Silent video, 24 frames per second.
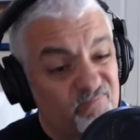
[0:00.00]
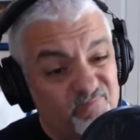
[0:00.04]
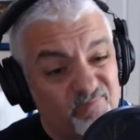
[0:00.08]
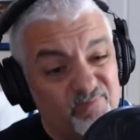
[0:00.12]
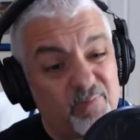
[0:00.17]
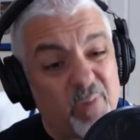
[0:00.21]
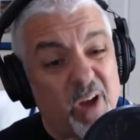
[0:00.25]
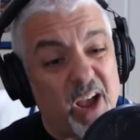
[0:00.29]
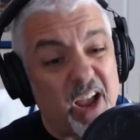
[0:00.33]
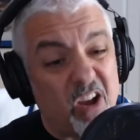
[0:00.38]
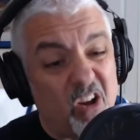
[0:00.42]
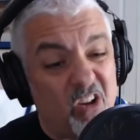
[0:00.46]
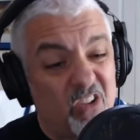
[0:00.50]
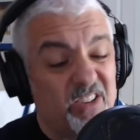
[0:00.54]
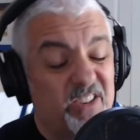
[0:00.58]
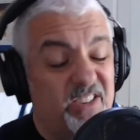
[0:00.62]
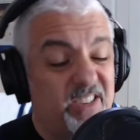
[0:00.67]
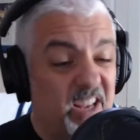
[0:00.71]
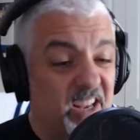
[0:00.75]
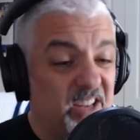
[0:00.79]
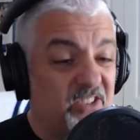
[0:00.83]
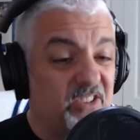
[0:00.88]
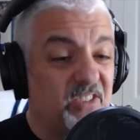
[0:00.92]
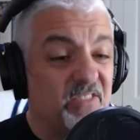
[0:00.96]
by all
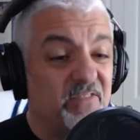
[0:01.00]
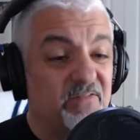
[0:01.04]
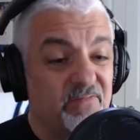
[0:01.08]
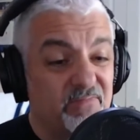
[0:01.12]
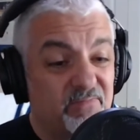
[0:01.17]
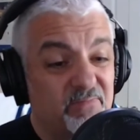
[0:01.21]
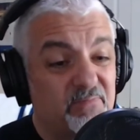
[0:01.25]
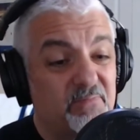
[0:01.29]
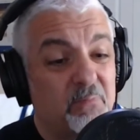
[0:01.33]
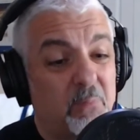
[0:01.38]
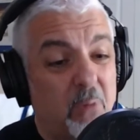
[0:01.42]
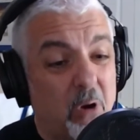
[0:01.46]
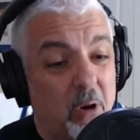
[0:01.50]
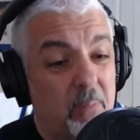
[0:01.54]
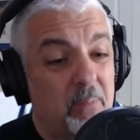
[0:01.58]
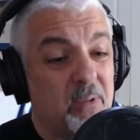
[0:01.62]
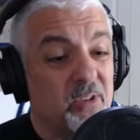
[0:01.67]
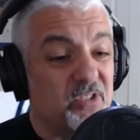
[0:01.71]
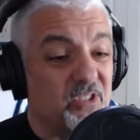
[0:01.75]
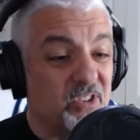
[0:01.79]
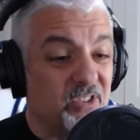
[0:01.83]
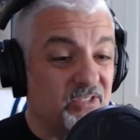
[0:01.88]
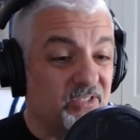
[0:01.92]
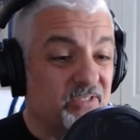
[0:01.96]
intensive
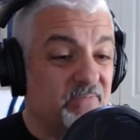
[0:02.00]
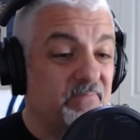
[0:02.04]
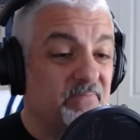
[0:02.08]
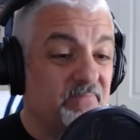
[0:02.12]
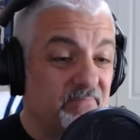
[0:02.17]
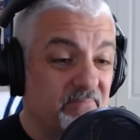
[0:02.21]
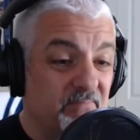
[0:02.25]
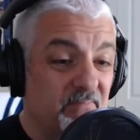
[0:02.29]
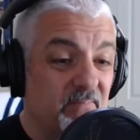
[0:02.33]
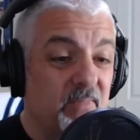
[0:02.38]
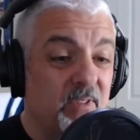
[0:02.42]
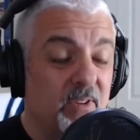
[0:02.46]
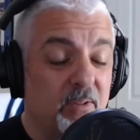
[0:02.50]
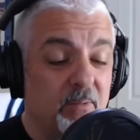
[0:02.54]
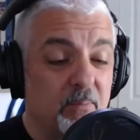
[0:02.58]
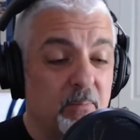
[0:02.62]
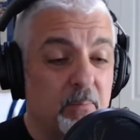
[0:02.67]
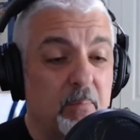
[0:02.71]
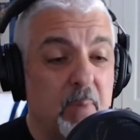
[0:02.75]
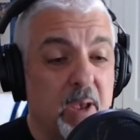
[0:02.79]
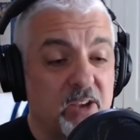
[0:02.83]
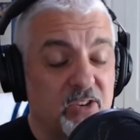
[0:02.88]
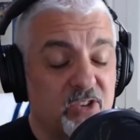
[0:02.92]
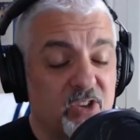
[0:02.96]
purposes,
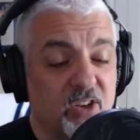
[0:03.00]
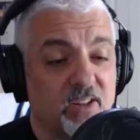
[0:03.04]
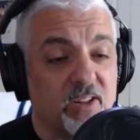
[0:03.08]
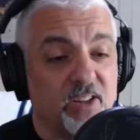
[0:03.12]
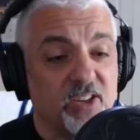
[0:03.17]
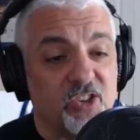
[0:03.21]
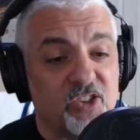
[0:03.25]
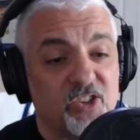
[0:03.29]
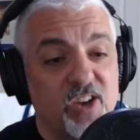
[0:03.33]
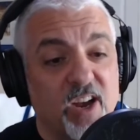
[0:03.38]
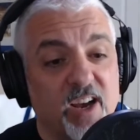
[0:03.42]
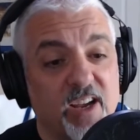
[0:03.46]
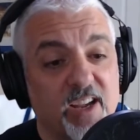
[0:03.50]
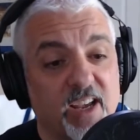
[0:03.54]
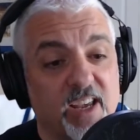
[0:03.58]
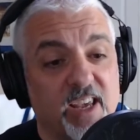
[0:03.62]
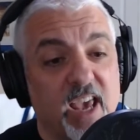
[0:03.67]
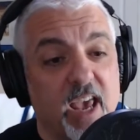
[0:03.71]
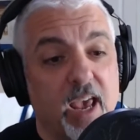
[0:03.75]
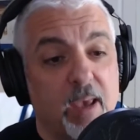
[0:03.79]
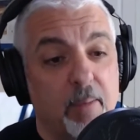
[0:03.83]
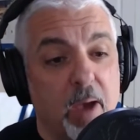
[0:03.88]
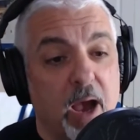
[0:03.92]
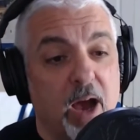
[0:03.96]
basically snuck a
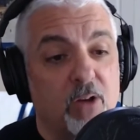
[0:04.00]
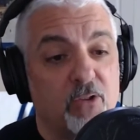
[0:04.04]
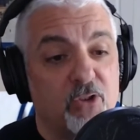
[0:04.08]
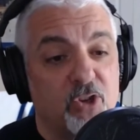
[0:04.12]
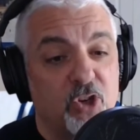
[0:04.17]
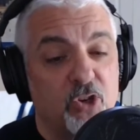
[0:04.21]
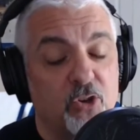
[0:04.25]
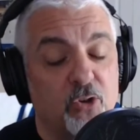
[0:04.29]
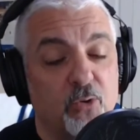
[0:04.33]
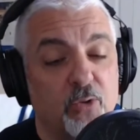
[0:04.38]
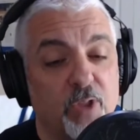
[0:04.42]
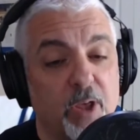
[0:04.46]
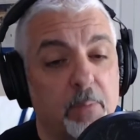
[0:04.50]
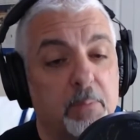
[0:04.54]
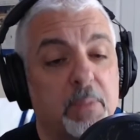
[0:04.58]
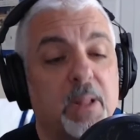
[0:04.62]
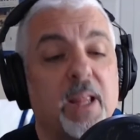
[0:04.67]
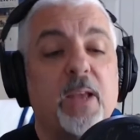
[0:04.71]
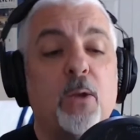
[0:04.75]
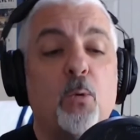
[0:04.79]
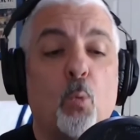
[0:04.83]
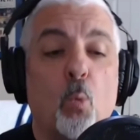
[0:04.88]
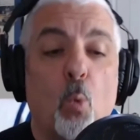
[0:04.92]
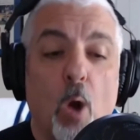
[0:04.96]
game out too. They
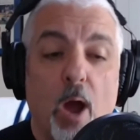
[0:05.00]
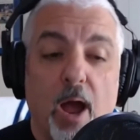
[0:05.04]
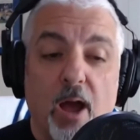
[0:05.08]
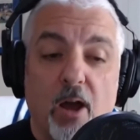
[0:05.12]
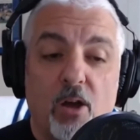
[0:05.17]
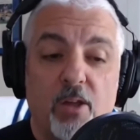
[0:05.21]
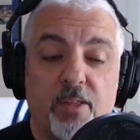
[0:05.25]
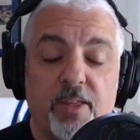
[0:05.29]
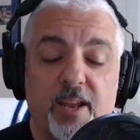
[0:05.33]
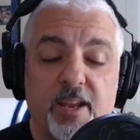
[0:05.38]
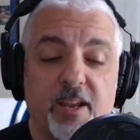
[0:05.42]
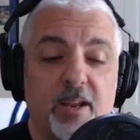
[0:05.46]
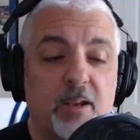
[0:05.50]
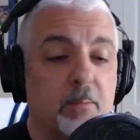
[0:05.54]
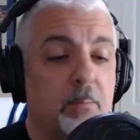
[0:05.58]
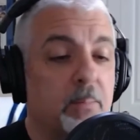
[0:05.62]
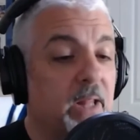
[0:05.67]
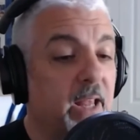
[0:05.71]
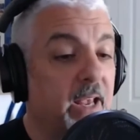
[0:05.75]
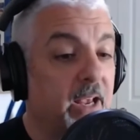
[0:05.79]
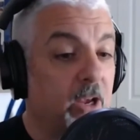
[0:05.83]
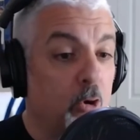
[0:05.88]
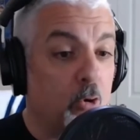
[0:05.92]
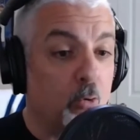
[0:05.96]
played well. They didn't
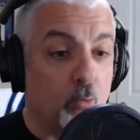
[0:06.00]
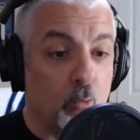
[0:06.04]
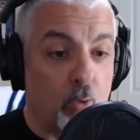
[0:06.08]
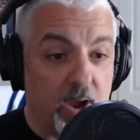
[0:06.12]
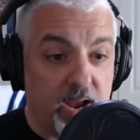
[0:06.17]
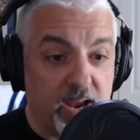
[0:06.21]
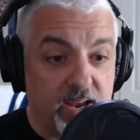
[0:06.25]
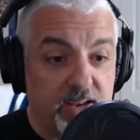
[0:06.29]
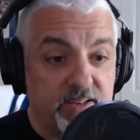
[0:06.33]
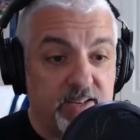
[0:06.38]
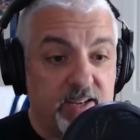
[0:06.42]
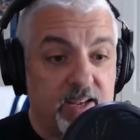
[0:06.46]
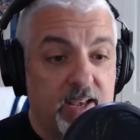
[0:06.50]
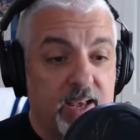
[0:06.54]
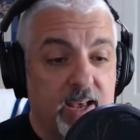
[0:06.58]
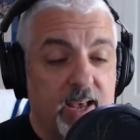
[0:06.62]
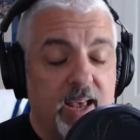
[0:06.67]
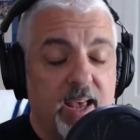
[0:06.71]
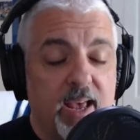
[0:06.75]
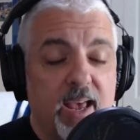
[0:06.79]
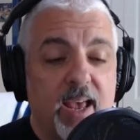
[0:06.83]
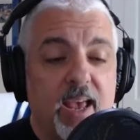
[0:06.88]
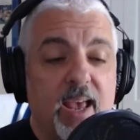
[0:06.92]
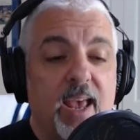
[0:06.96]
play great.
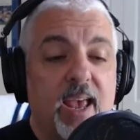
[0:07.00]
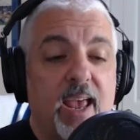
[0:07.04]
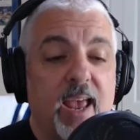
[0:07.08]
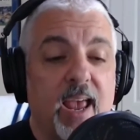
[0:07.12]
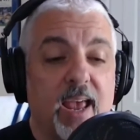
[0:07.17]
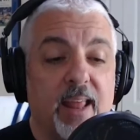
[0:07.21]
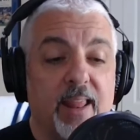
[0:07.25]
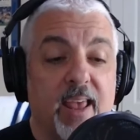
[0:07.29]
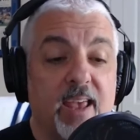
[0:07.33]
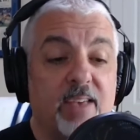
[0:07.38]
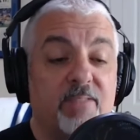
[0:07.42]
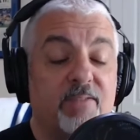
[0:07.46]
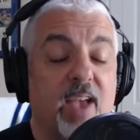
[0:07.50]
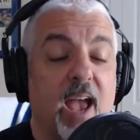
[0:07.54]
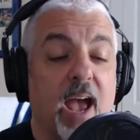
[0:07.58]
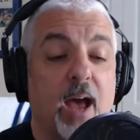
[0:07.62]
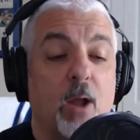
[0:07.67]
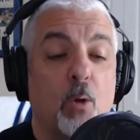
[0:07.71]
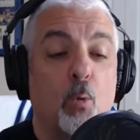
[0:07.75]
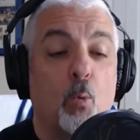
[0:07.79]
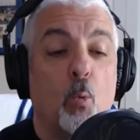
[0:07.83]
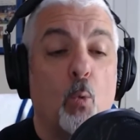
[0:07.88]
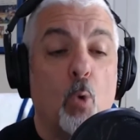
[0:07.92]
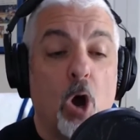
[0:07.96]
And they've
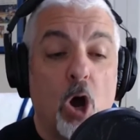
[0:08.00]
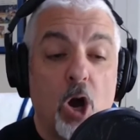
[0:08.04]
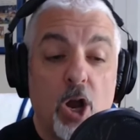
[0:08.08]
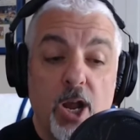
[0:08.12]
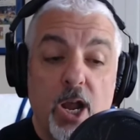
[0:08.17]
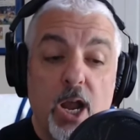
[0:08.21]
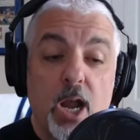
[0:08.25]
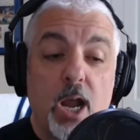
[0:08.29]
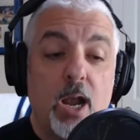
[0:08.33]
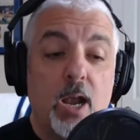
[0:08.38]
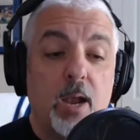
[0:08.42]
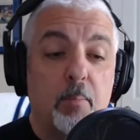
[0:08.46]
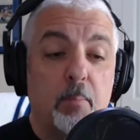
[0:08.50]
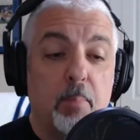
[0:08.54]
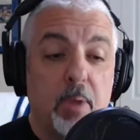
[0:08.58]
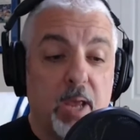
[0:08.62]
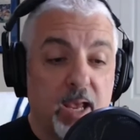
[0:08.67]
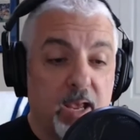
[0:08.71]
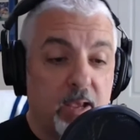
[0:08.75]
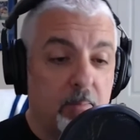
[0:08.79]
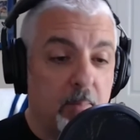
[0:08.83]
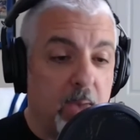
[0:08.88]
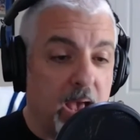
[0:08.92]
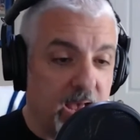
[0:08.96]
got one
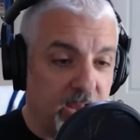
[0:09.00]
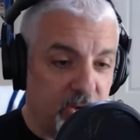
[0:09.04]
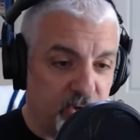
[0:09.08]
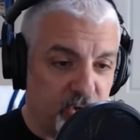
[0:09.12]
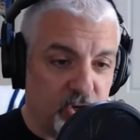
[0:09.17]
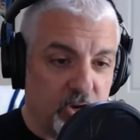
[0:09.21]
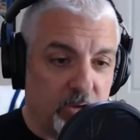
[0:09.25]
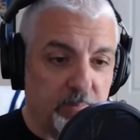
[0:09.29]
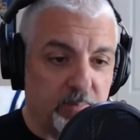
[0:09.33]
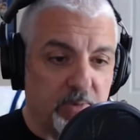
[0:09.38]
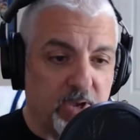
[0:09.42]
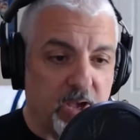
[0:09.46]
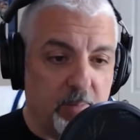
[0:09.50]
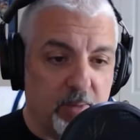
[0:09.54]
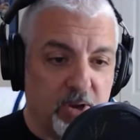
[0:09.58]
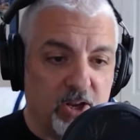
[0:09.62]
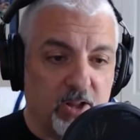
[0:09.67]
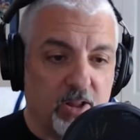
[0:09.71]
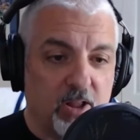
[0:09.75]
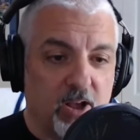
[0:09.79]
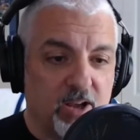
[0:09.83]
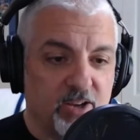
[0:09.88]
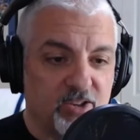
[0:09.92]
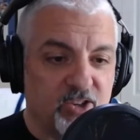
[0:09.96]
big matchup coming to
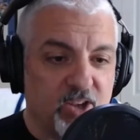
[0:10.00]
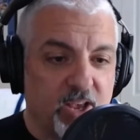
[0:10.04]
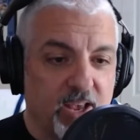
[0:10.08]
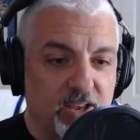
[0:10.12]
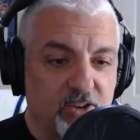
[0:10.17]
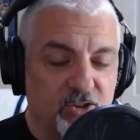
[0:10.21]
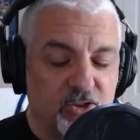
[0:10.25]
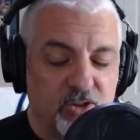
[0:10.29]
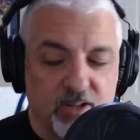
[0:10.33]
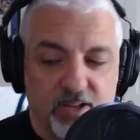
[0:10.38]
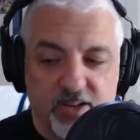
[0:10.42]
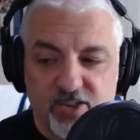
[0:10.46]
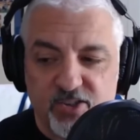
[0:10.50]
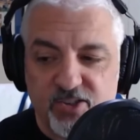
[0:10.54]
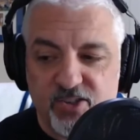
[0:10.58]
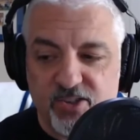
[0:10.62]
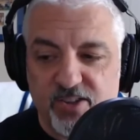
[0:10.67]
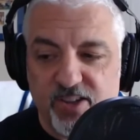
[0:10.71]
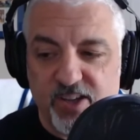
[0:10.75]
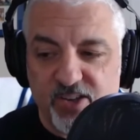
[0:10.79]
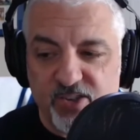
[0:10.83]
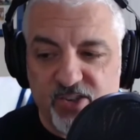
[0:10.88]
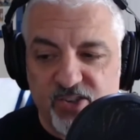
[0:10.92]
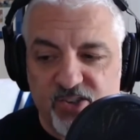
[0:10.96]
Los Angeles
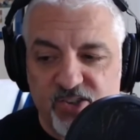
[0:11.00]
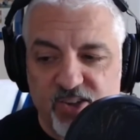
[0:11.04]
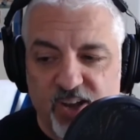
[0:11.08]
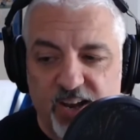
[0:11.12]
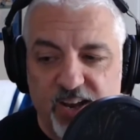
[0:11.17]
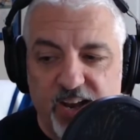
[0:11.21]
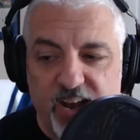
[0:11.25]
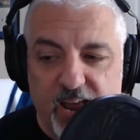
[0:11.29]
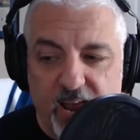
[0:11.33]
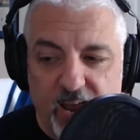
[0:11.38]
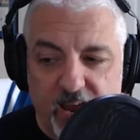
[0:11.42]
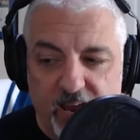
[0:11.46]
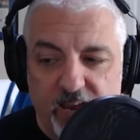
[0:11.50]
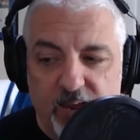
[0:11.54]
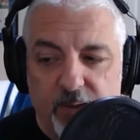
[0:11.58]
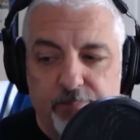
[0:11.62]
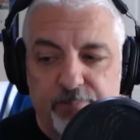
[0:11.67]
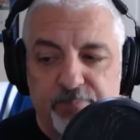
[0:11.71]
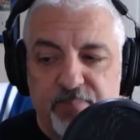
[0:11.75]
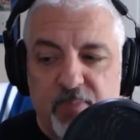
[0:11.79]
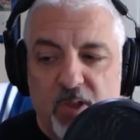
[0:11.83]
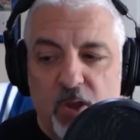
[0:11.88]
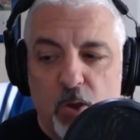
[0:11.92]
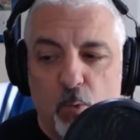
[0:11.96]
this Sunday,
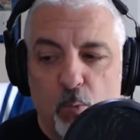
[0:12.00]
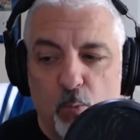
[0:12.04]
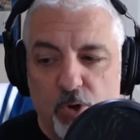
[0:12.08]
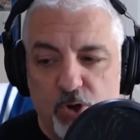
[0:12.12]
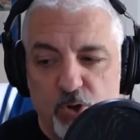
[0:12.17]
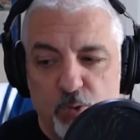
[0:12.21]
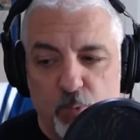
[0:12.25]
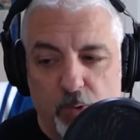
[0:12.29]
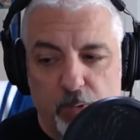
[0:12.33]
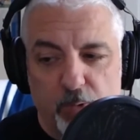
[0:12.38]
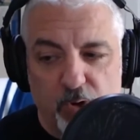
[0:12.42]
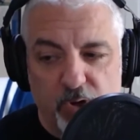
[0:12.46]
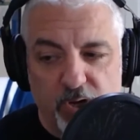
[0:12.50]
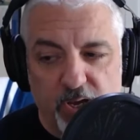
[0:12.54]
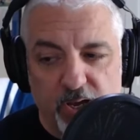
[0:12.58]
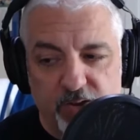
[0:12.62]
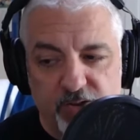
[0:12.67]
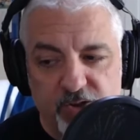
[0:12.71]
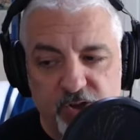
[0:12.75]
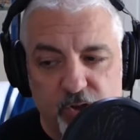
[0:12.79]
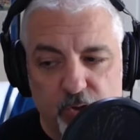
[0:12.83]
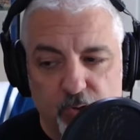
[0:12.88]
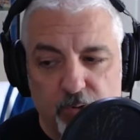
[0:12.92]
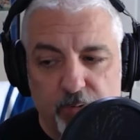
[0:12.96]
which we will get
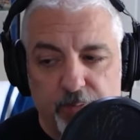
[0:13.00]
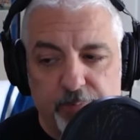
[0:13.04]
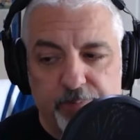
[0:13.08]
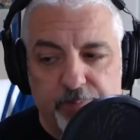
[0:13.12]
to.